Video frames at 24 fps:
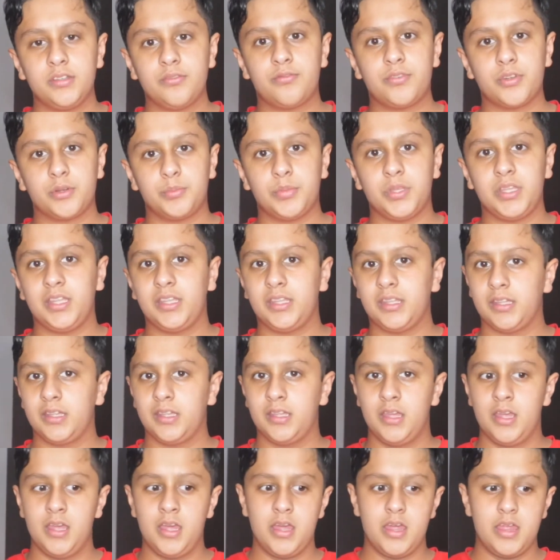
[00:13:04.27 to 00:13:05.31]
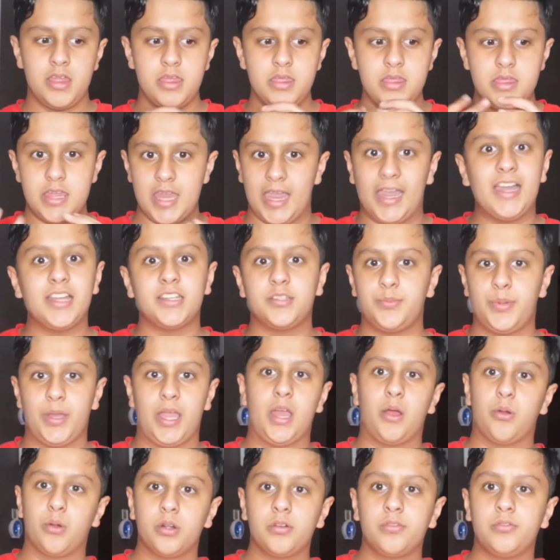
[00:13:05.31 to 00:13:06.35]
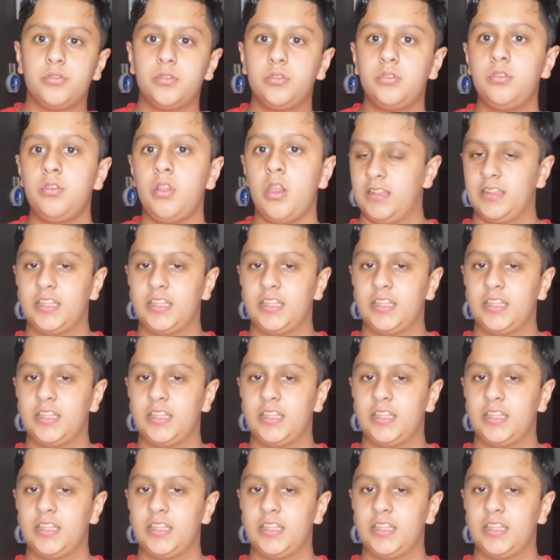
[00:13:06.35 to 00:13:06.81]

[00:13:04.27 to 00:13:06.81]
for being that powerful.